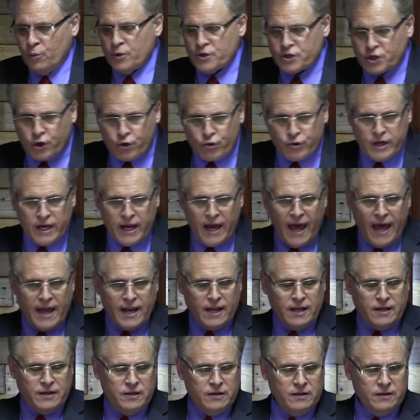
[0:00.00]
was
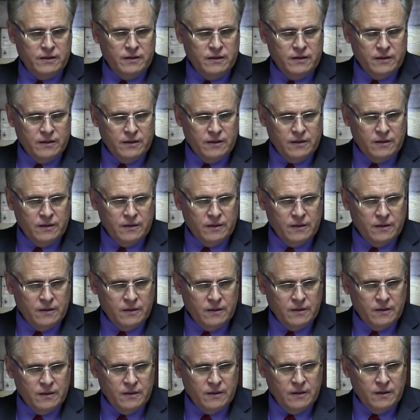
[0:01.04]
created.
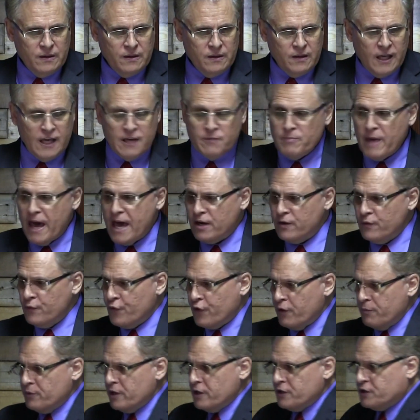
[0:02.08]
He made him
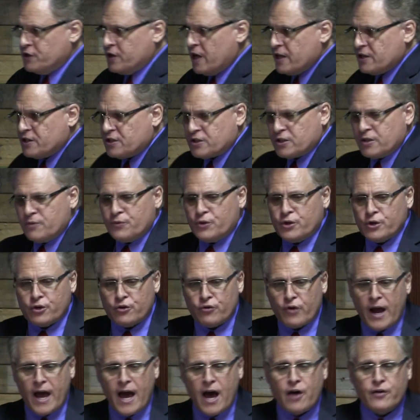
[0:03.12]
from the dust of the
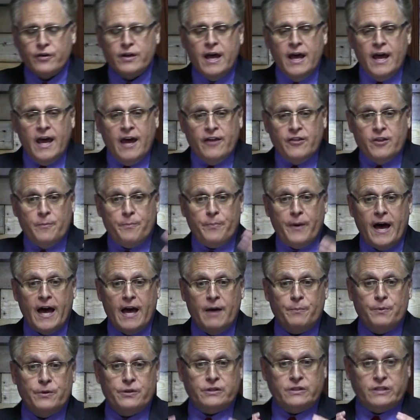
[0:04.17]
ground. And the
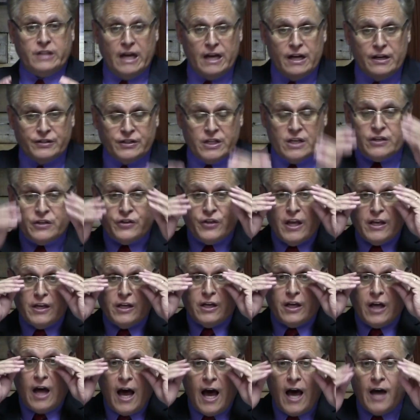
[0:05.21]
Bible tells us
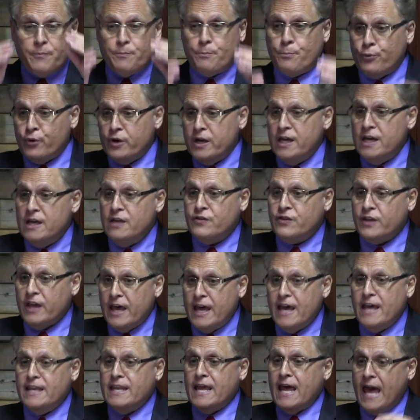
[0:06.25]
then God breathed
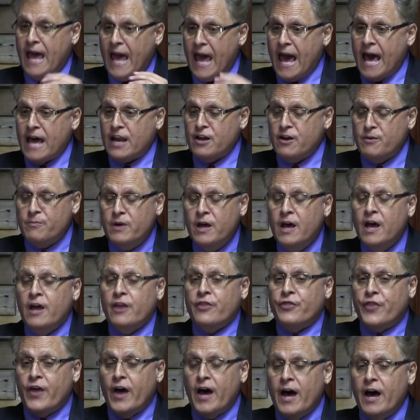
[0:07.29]
in Adam
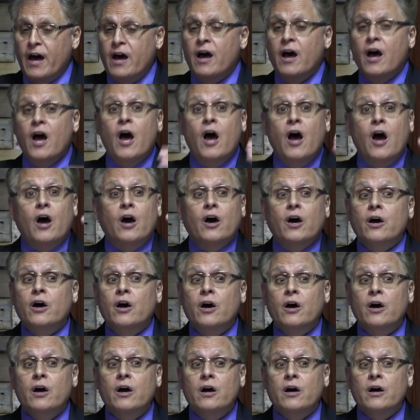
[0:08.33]
the
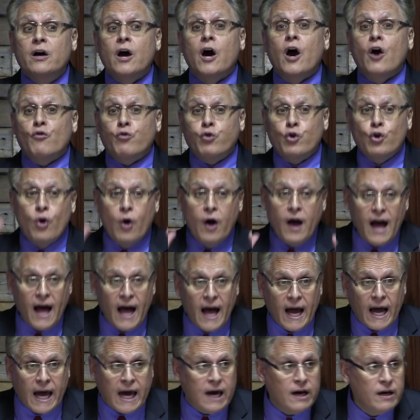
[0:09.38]

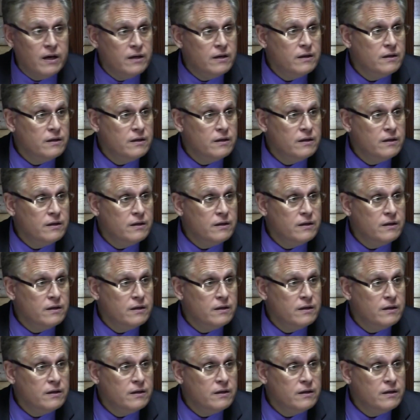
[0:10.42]
Ruach.